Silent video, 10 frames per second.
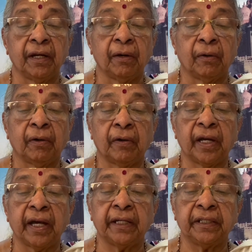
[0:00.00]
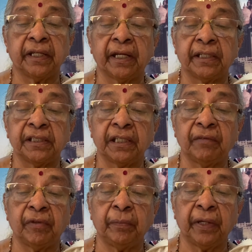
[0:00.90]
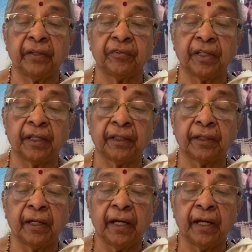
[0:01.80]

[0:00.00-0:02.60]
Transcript: all ideality will be extinct,